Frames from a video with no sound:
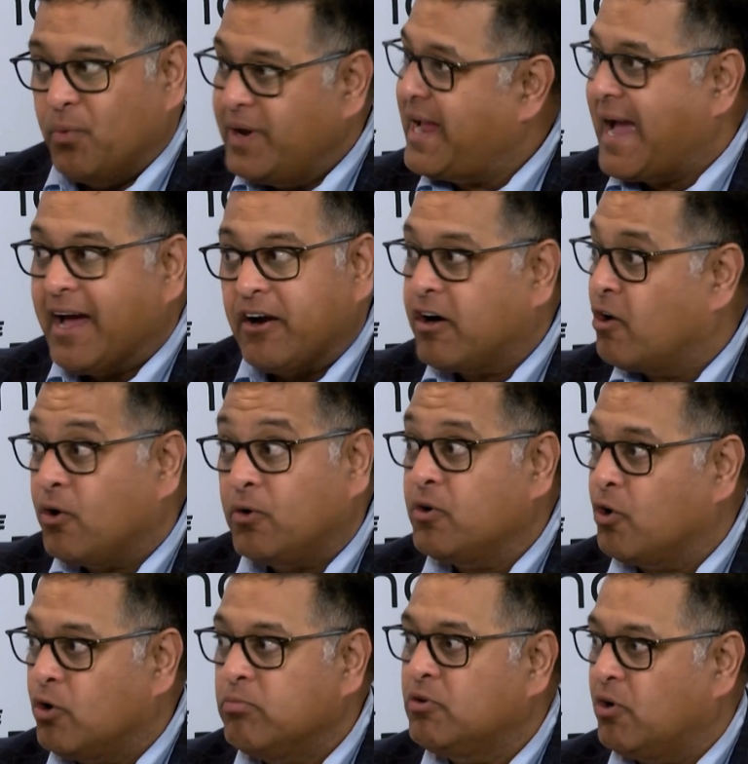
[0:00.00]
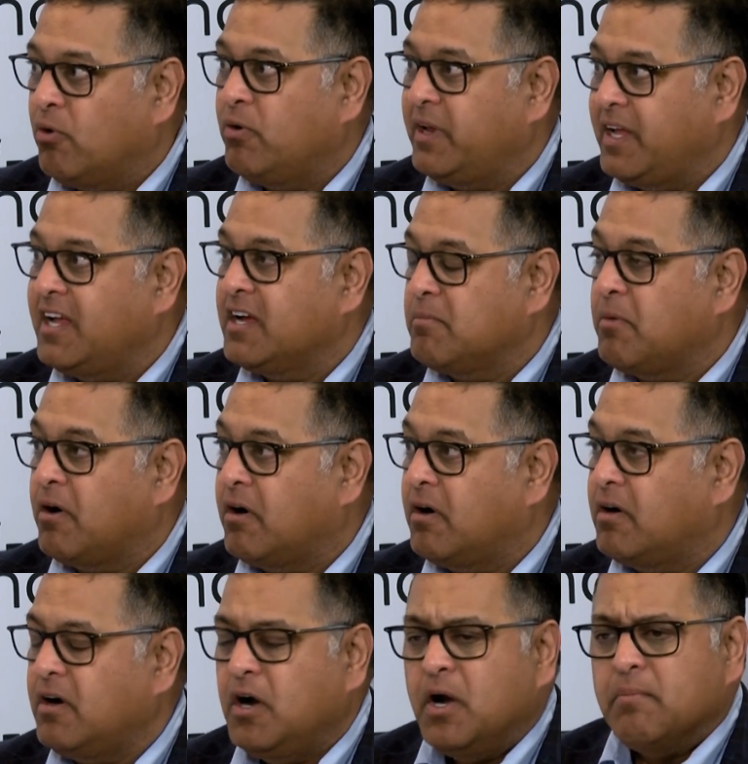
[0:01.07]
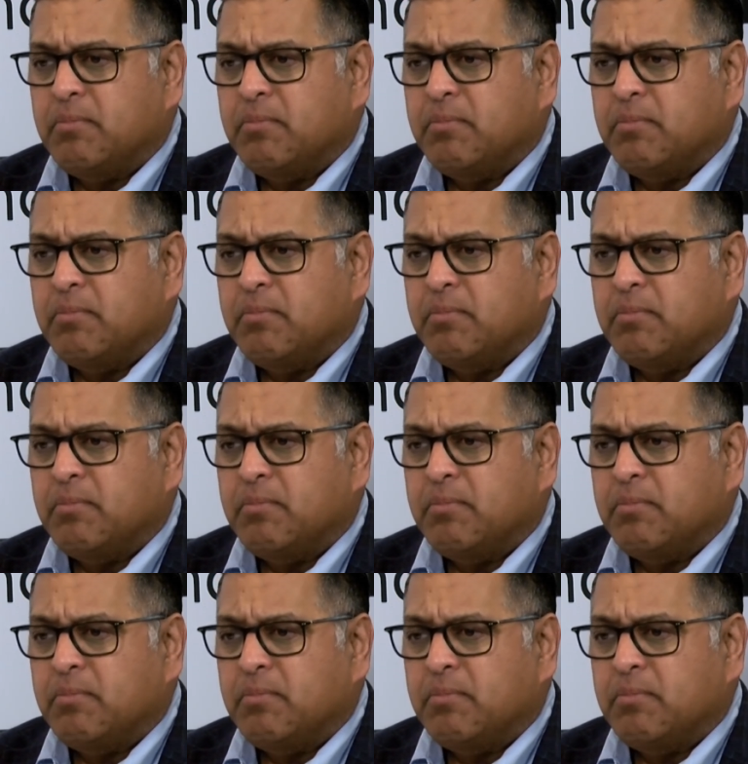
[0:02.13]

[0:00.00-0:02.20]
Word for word: We had our own homegrown EMR,